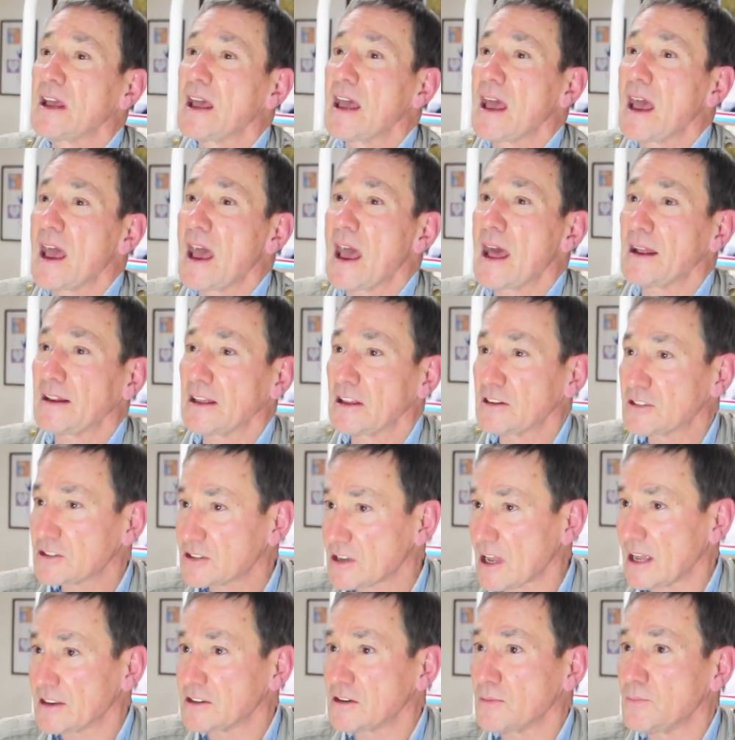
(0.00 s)
and he
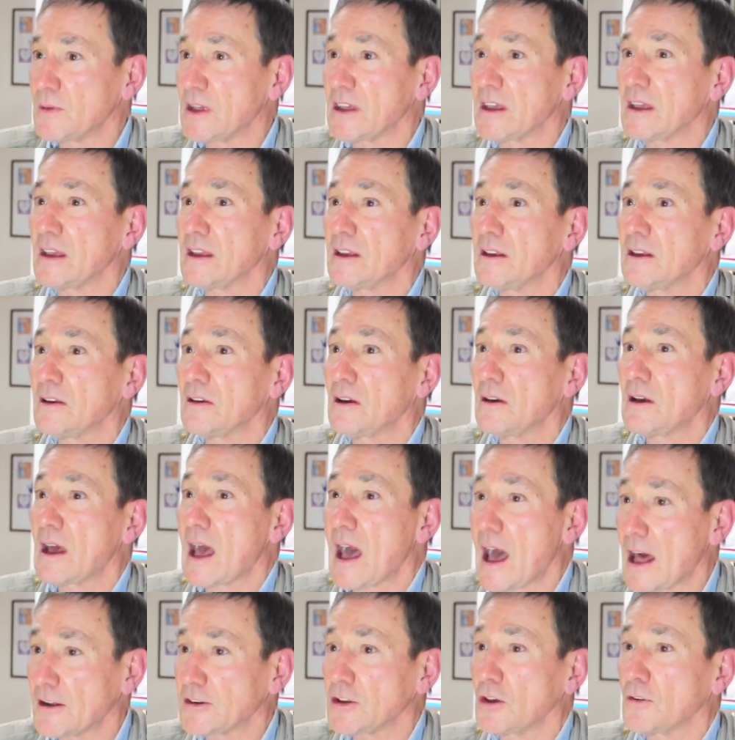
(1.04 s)
said to me,
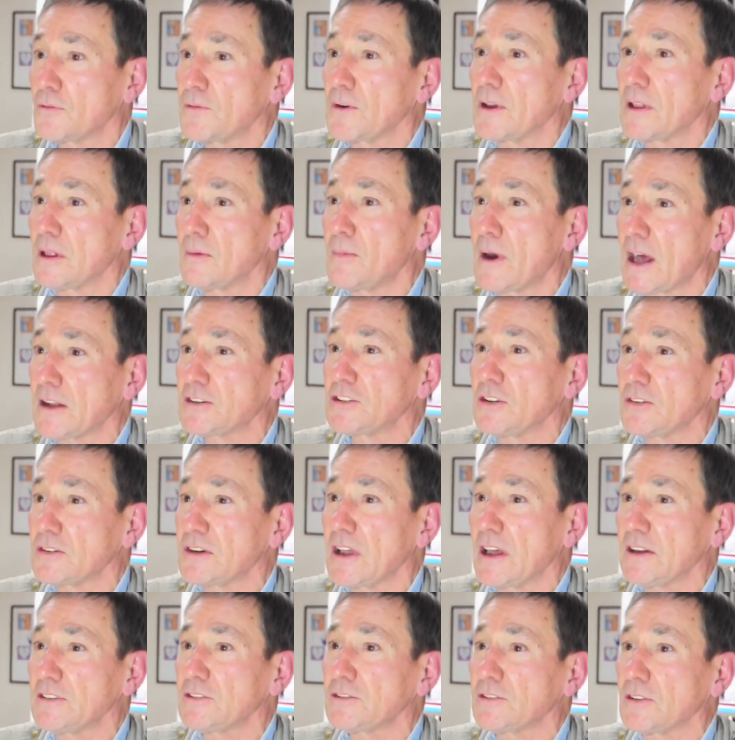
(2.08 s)
"How do you feel about your
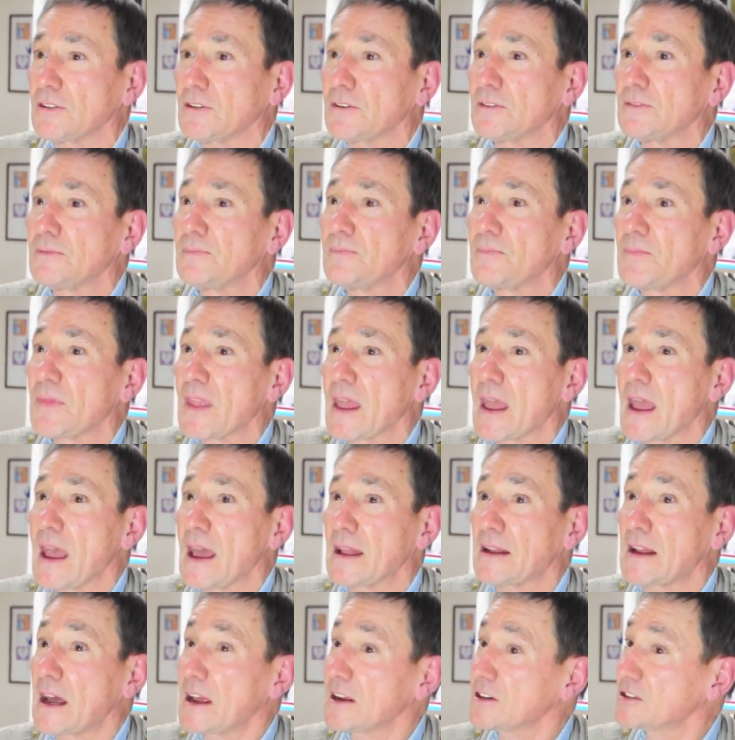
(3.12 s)
denture?" And
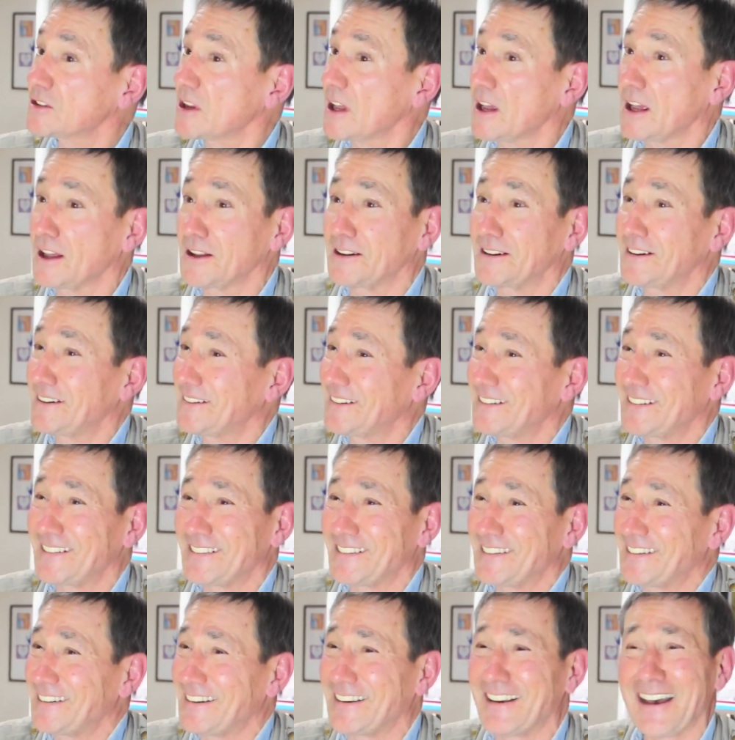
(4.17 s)
I said,
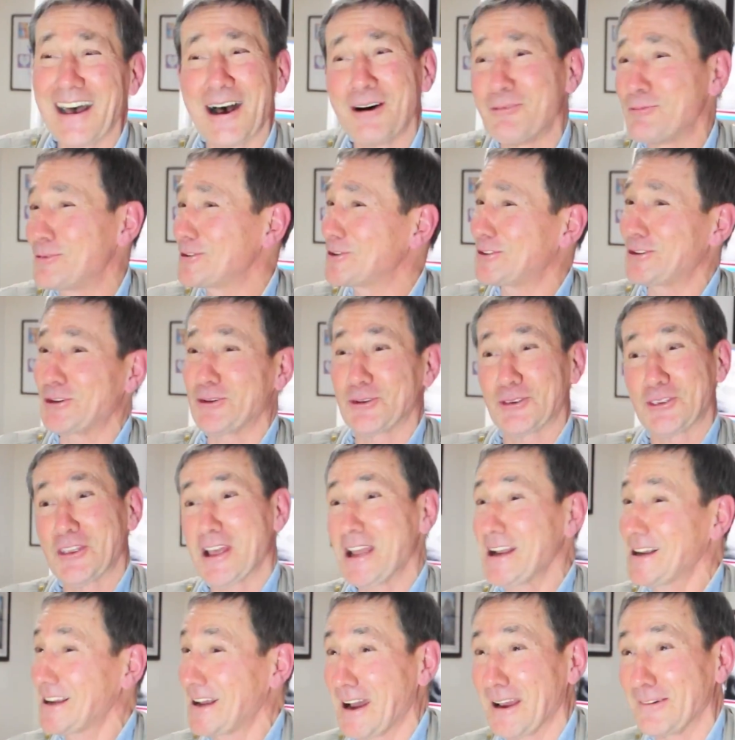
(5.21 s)
"How would you
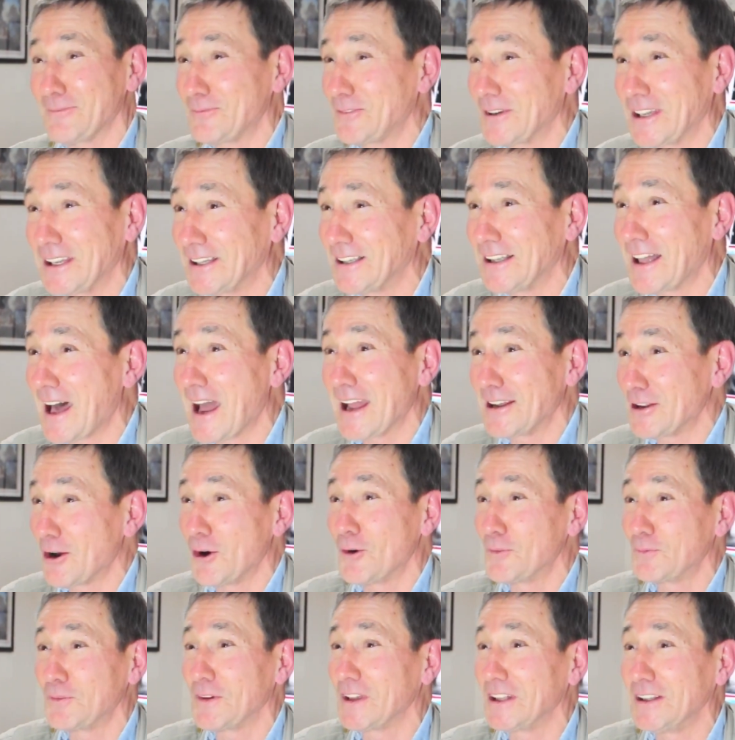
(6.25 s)
think I feel? I
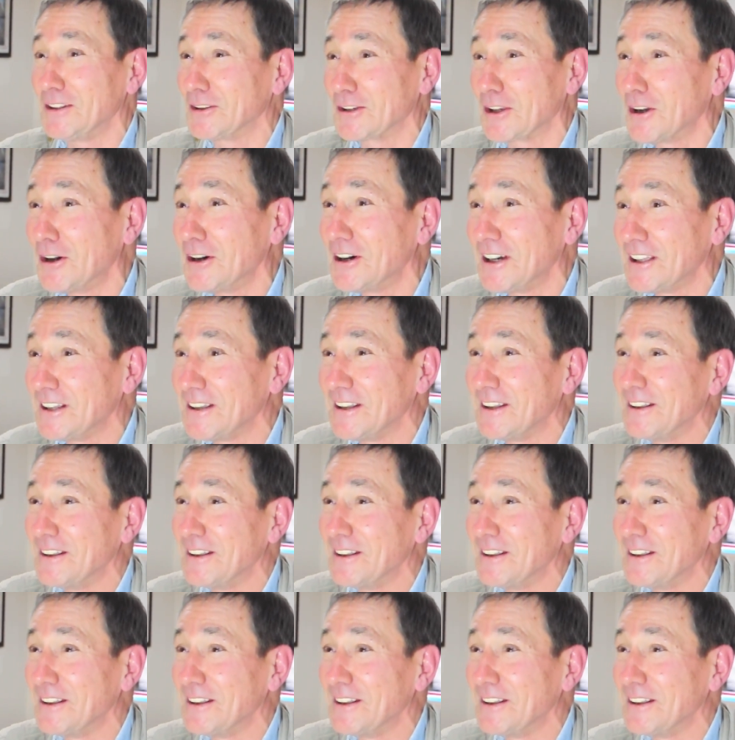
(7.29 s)
don't feel good."